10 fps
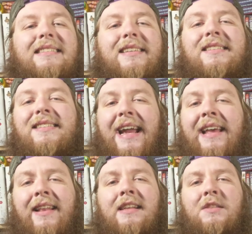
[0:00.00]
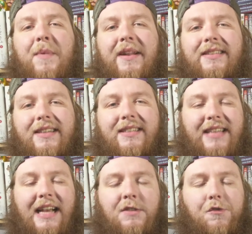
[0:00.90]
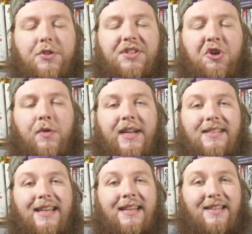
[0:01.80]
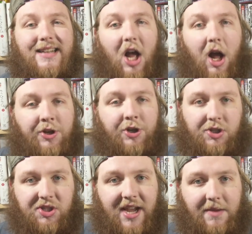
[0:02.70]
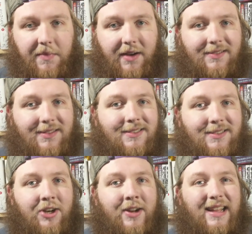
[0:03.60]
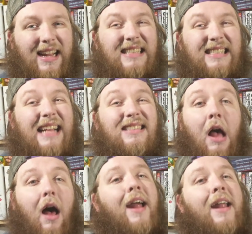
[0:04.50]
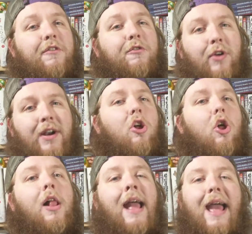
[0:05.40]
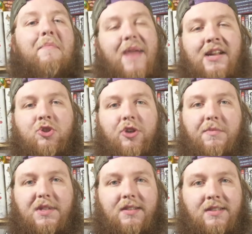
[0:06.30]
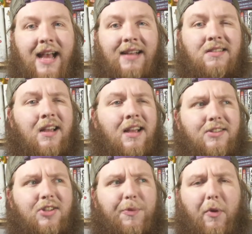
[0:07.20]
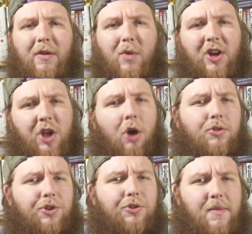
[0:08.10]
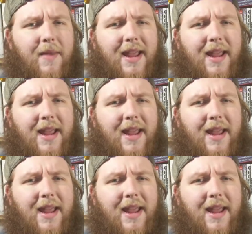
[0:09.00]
To say that it's been a successful series is an understatement, considering that it's had a ton of critical and mainstream success, to the point where Goku, the